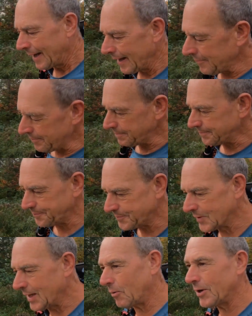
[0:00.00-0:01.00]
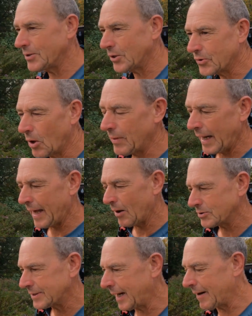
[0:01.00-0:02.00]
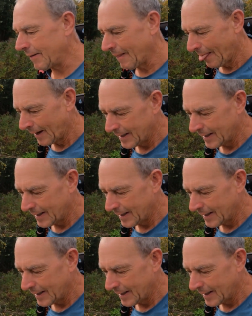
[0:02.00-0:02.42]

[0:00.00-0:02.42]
I wanted to throw that out there.